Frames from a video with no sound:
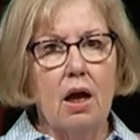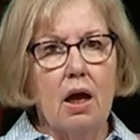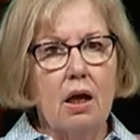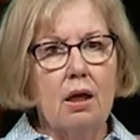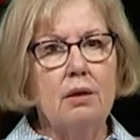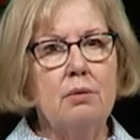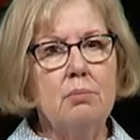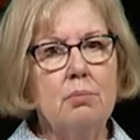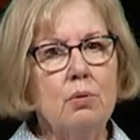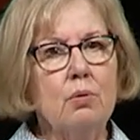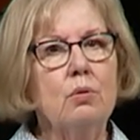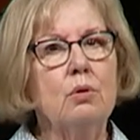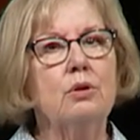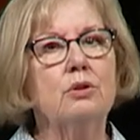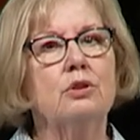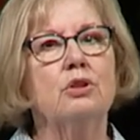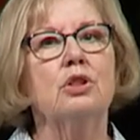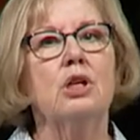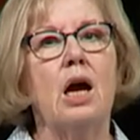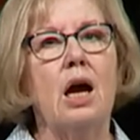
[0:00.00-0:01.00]

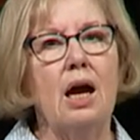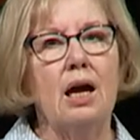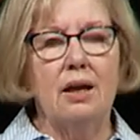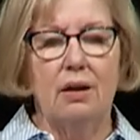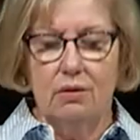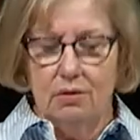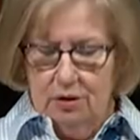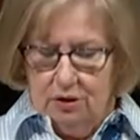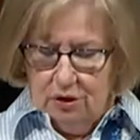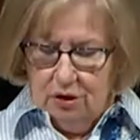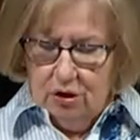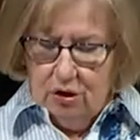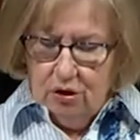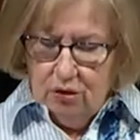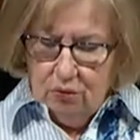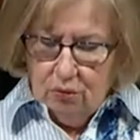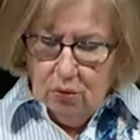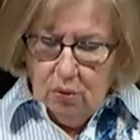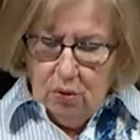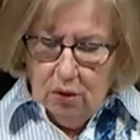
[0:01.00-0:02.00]
unborn child to
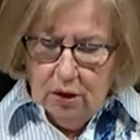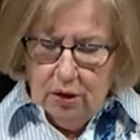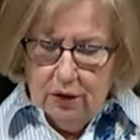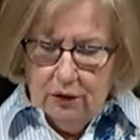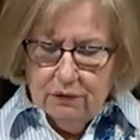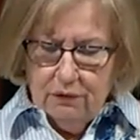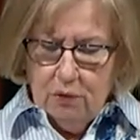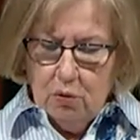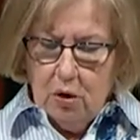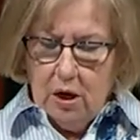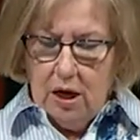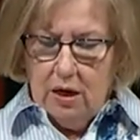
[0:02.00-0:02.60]
the Lord for